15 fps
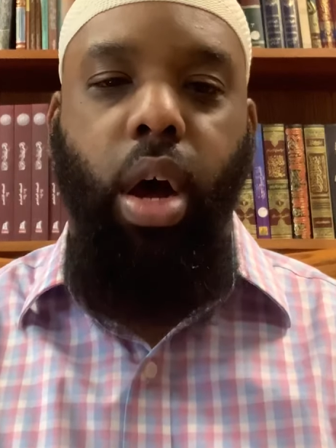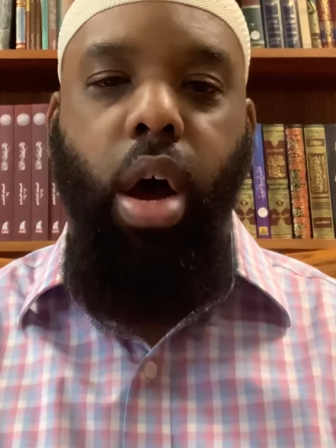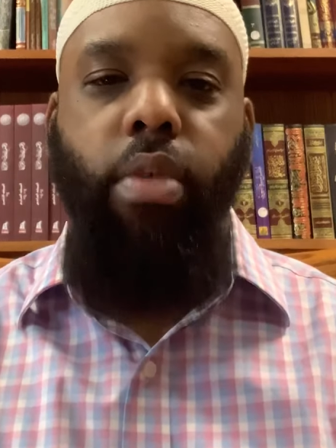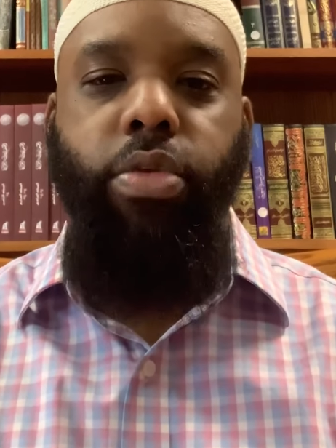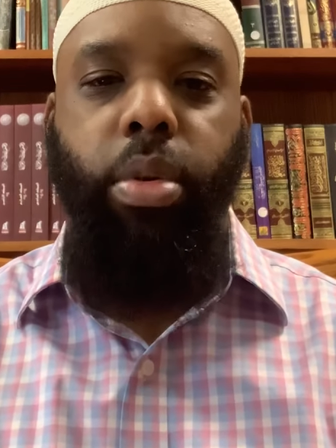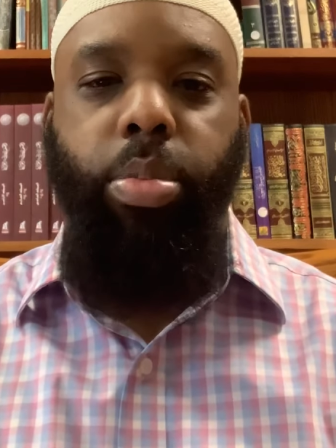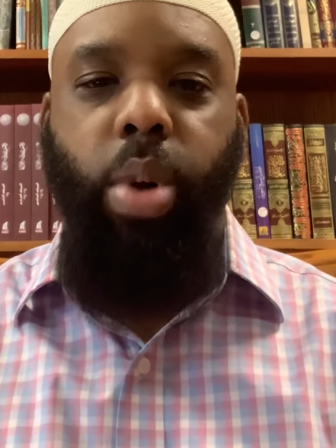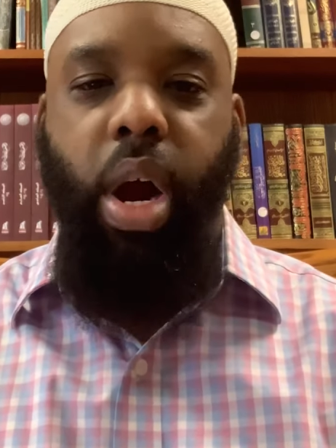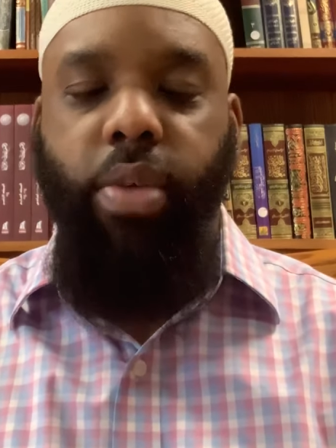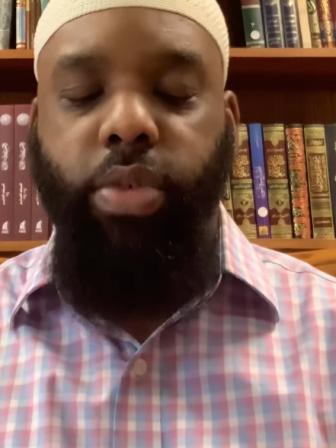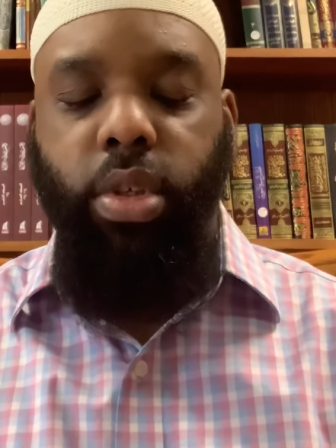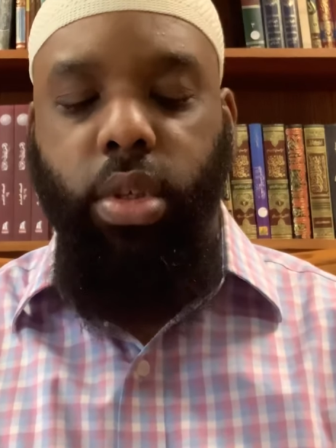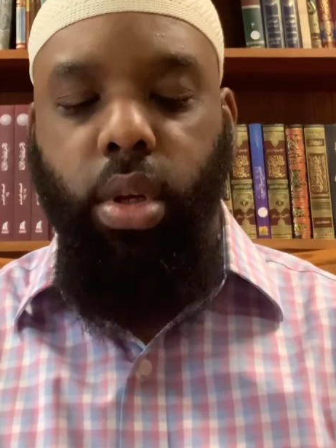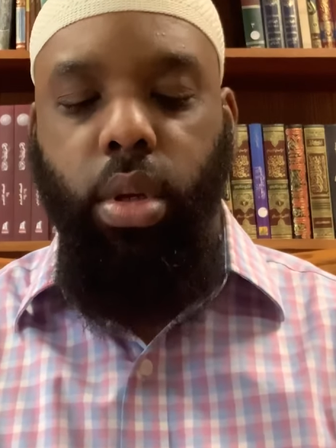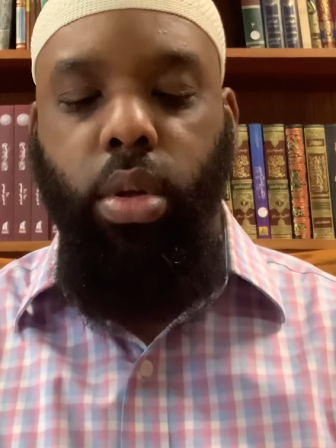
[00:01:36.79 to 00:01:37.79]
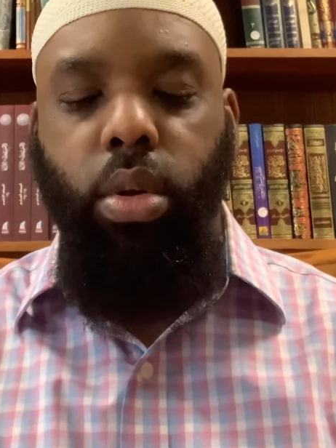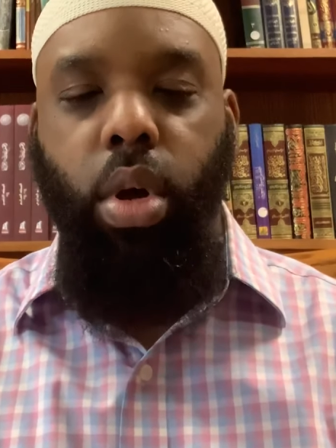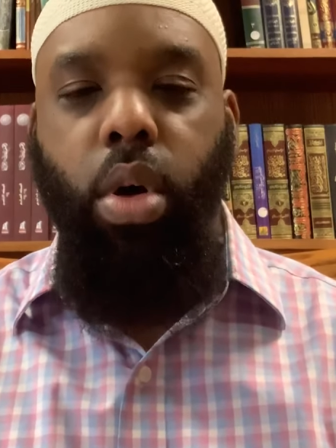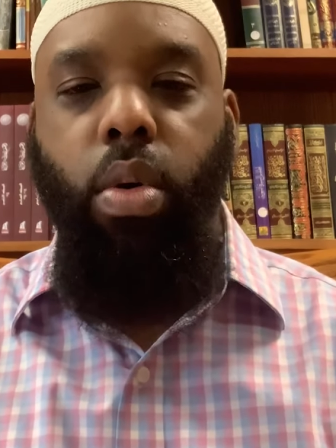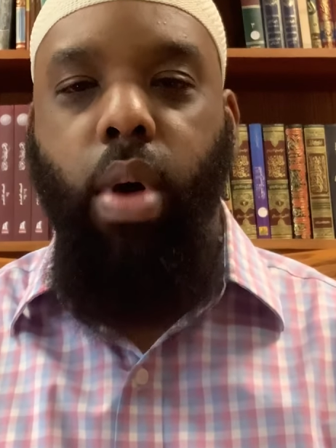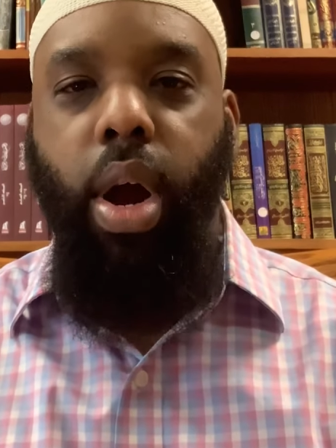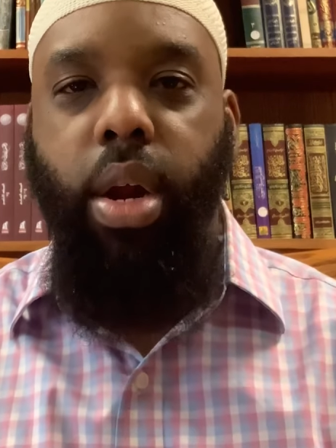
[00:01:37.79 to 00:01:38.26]
of the Prophet
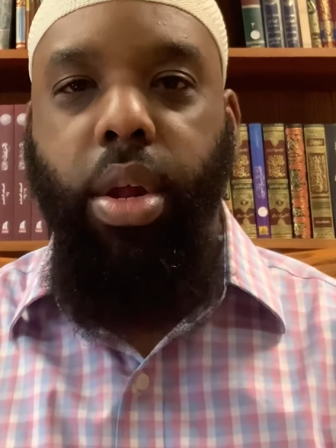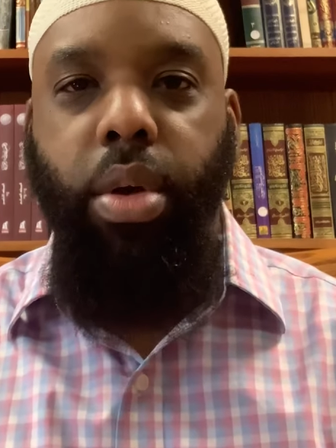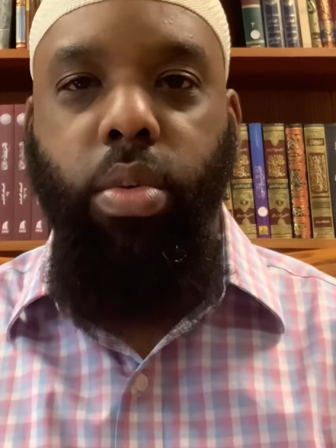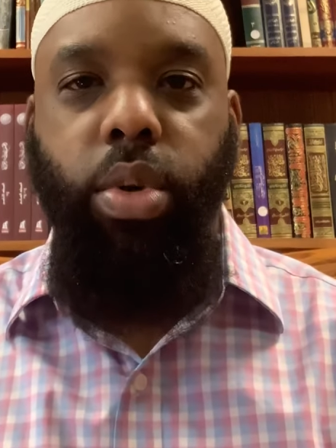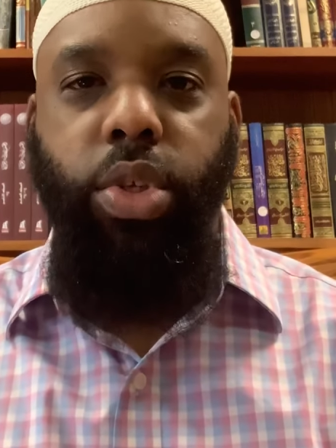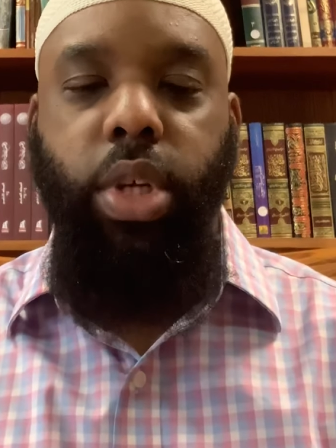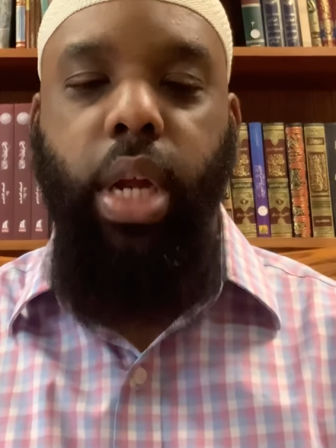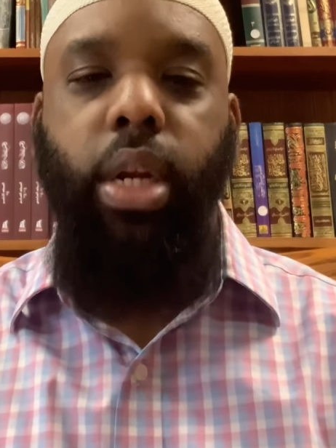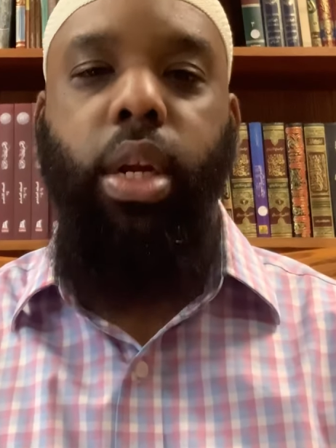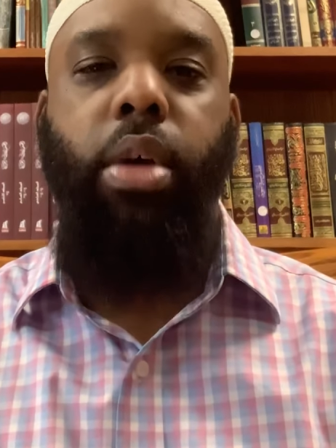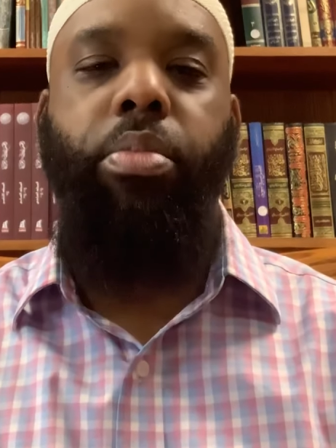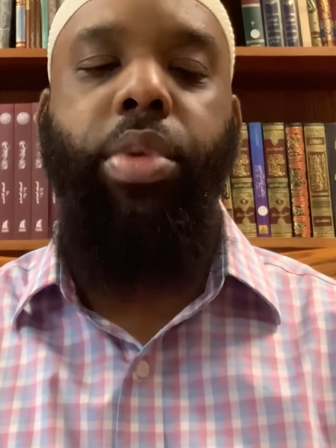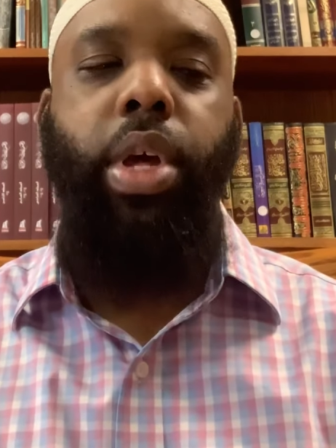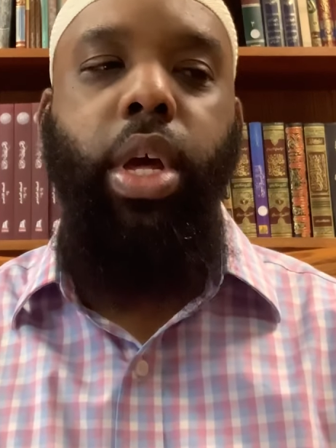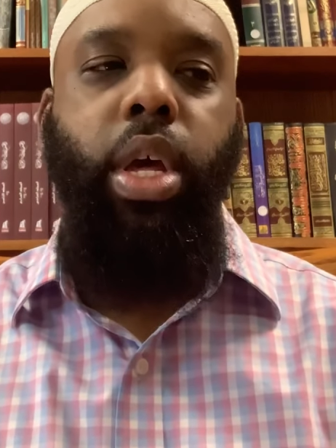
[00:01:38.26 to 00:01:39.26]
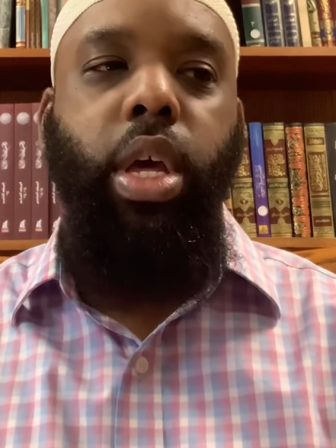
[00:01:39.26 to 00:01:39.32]
wasallam